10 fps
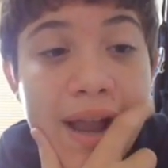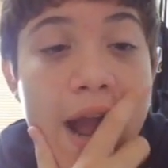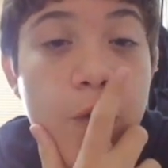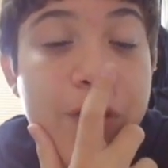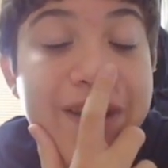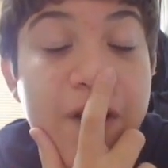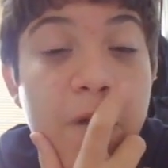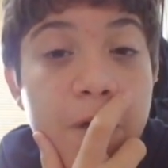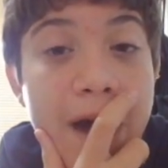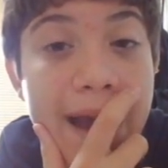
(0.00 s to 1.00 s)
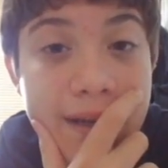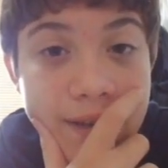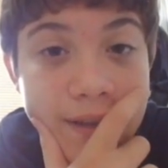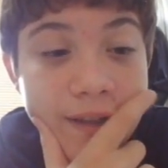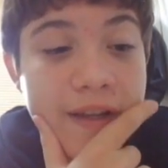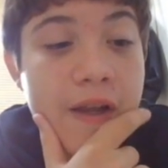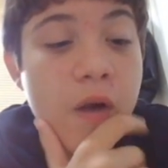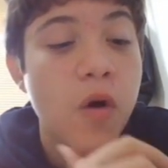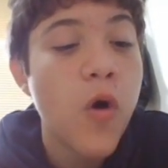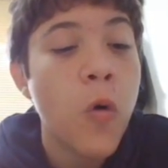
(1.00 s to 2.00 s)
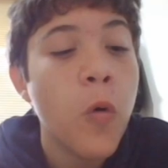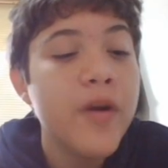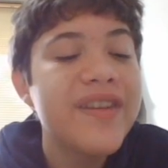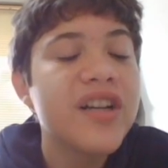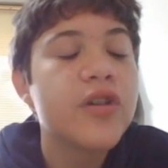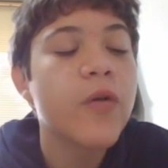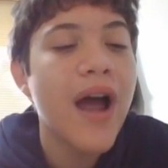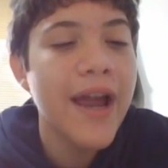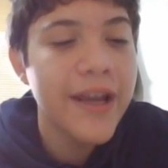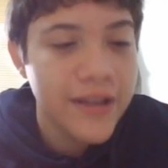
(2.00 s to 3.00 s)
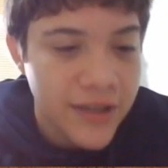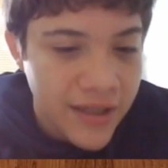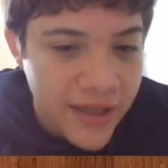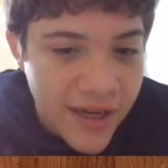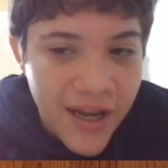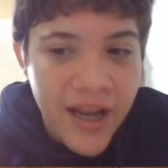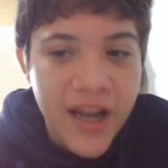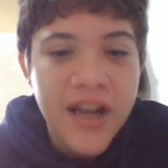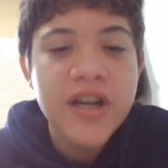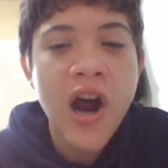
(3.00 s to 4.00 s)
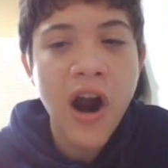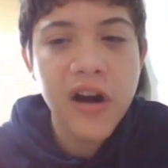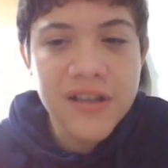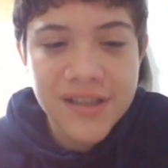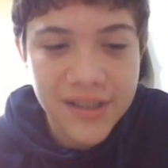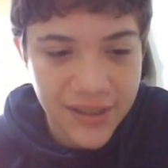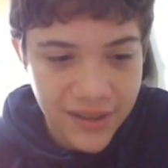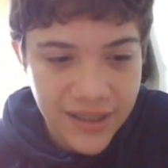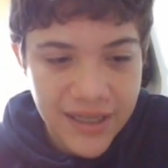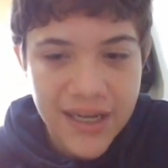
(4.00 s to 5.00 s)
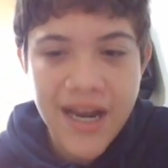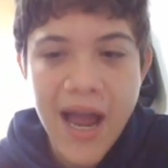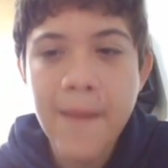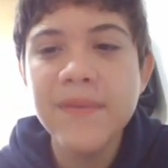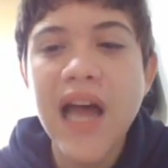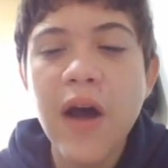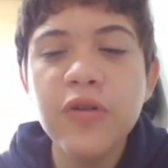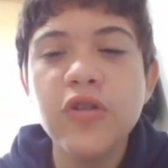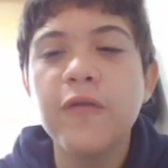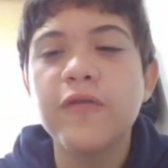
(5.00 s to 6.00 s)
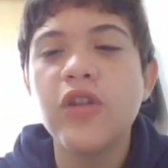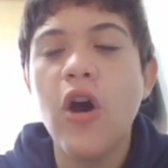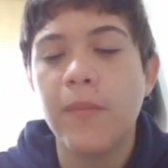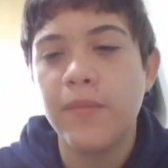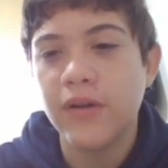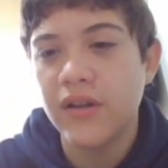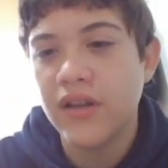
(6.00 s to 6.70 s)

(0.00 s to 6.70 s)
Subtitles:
And with the final, with the grind, Carlsen comes out of top